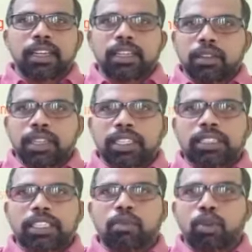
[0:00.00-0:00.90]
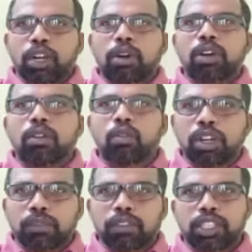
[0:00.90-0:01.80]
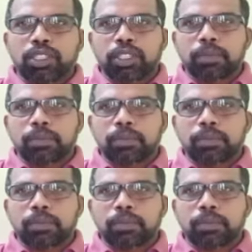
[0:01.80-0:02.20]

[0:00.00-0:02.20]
Now let us see more about watt-hour meter.